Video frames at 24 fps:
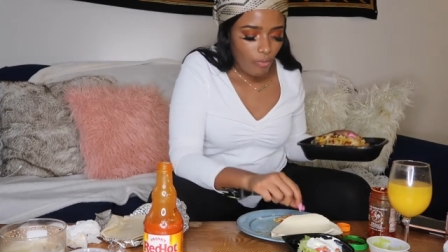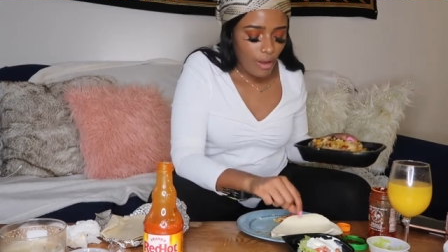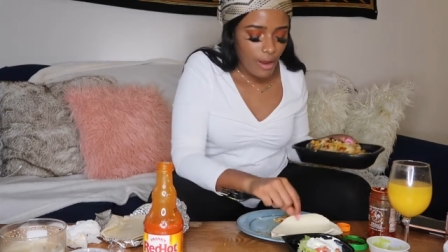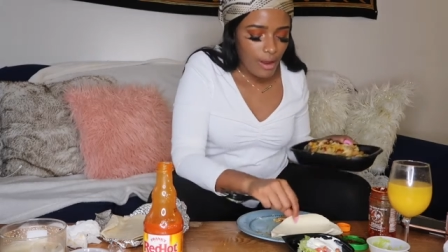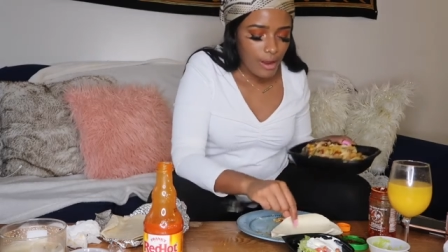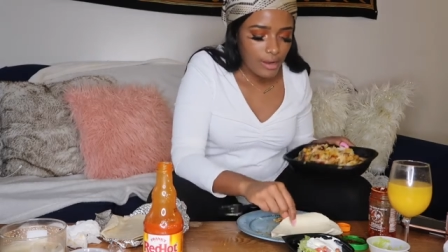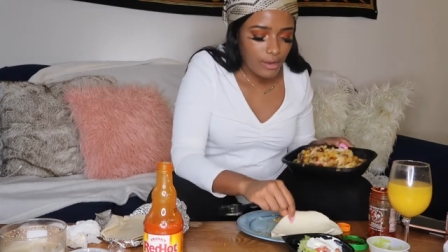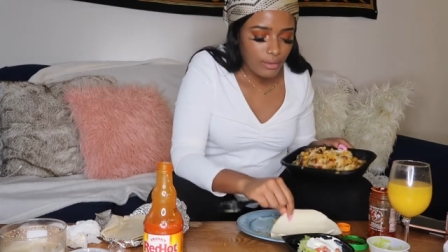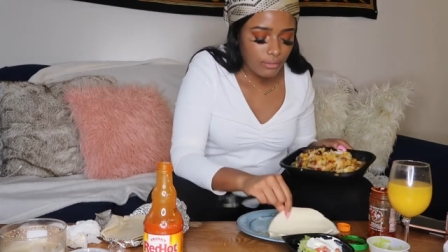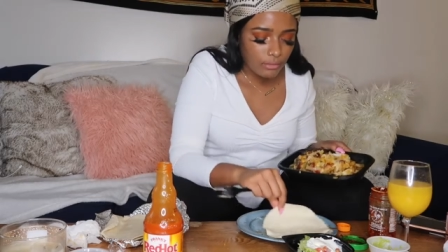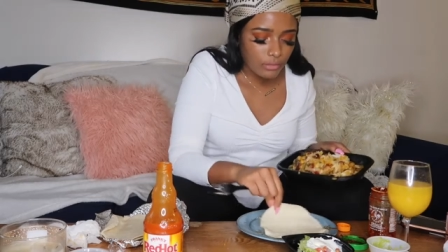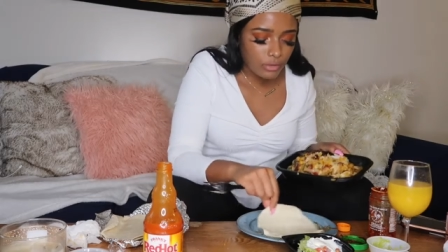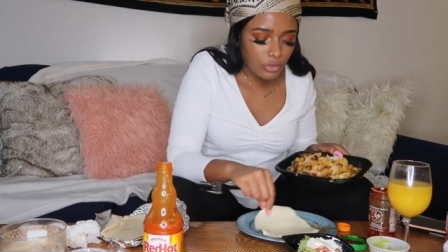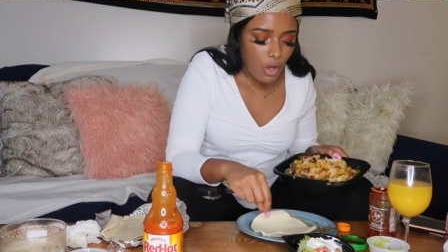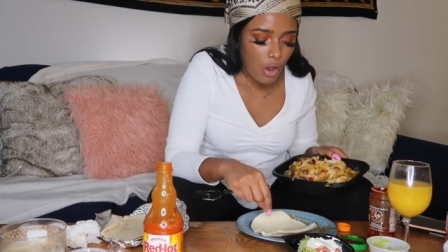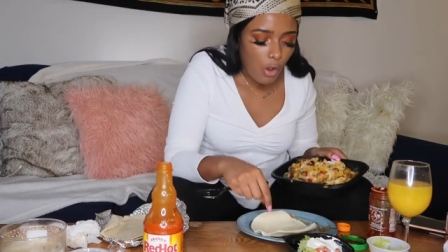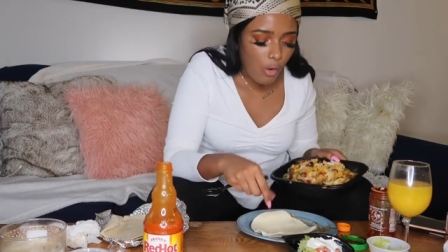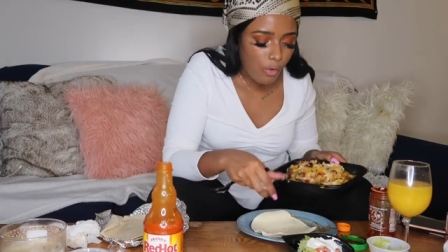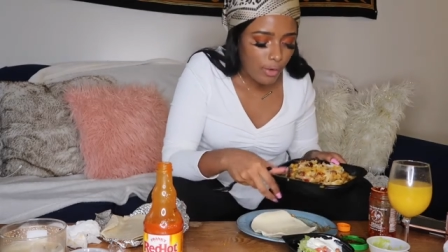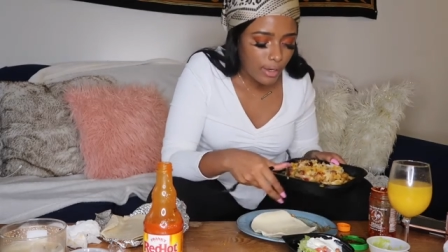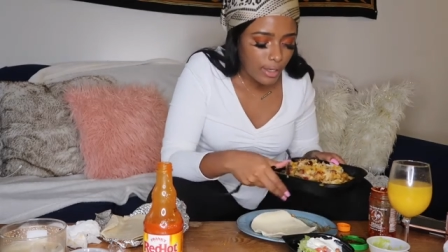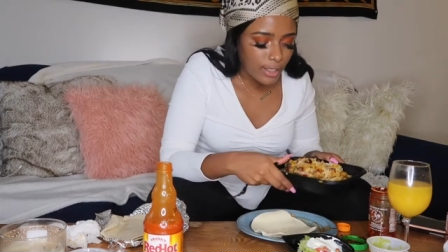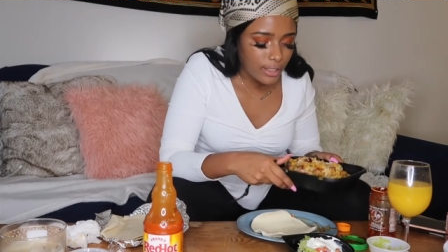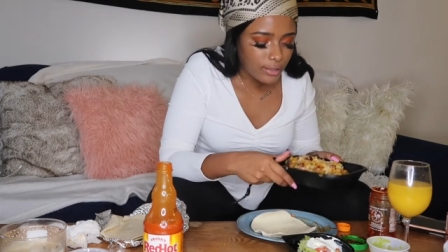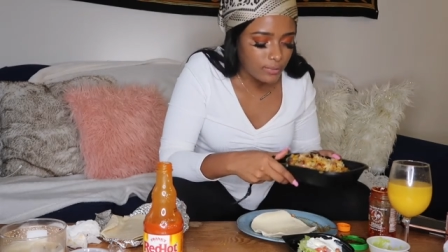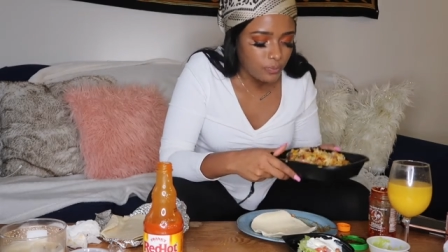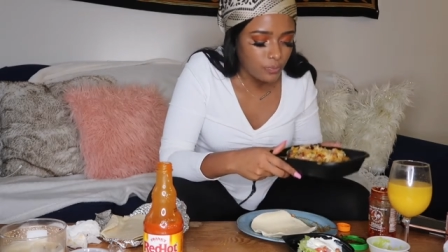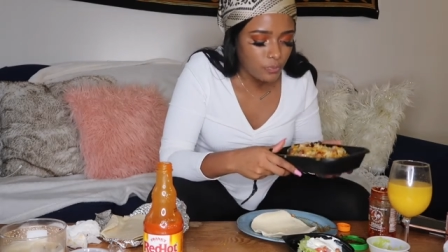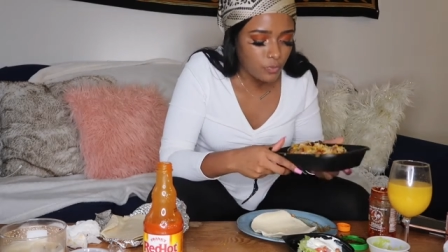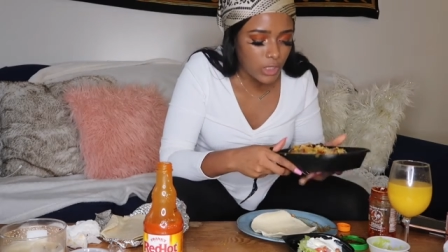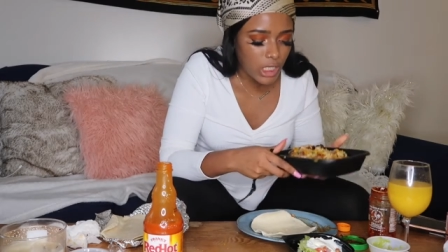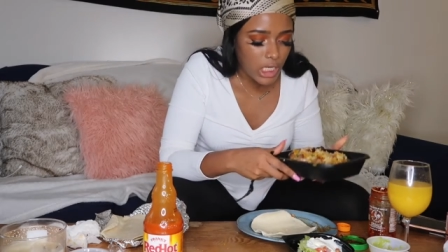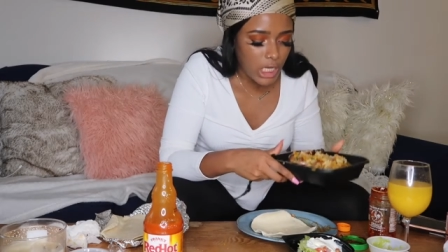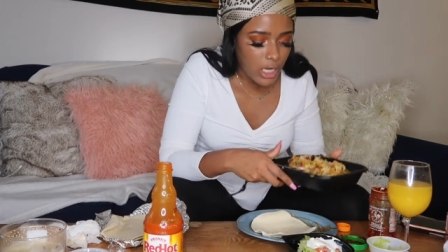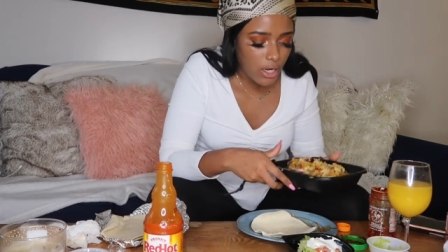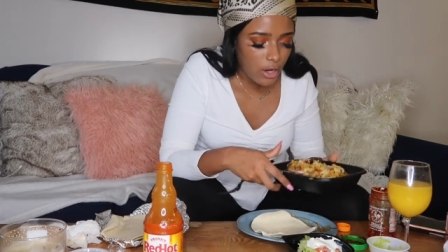I am nowhere
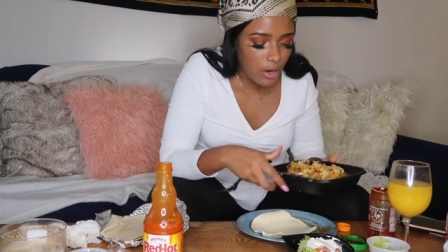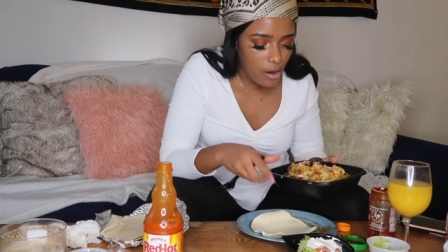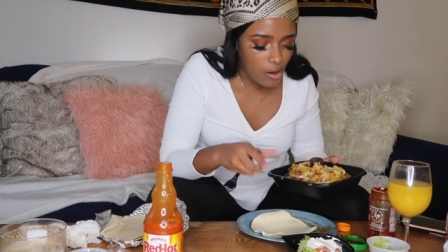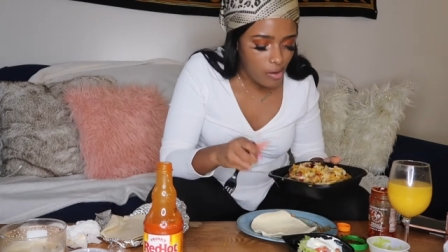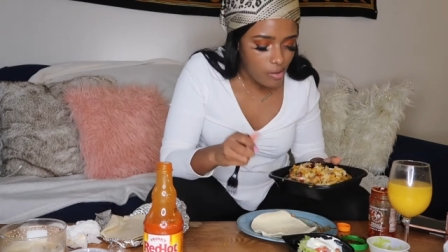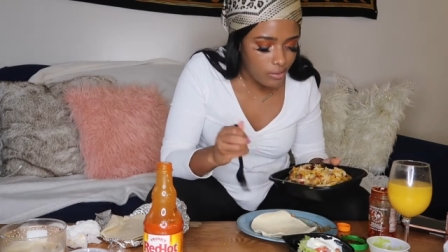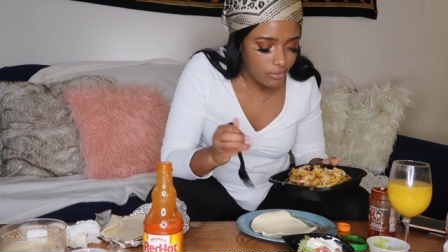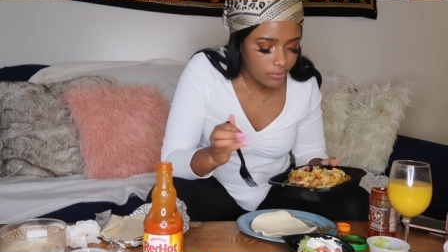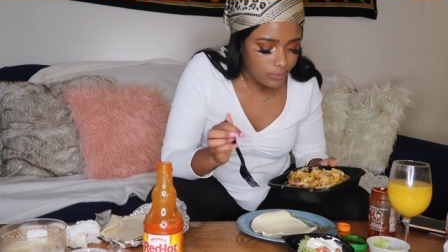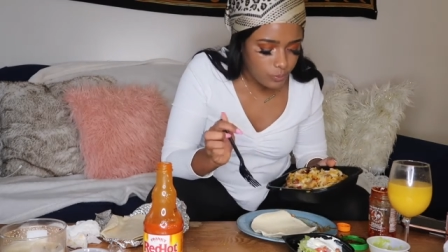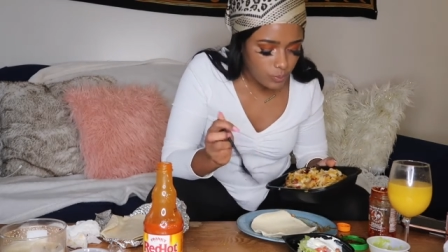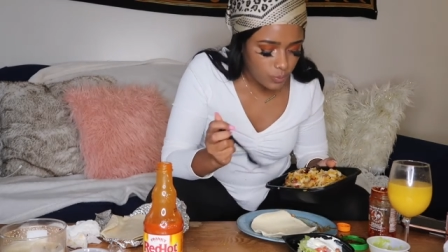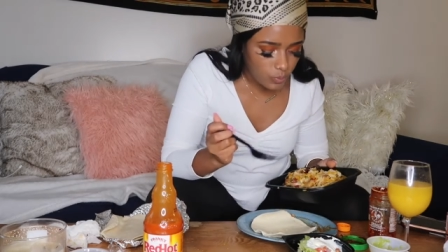near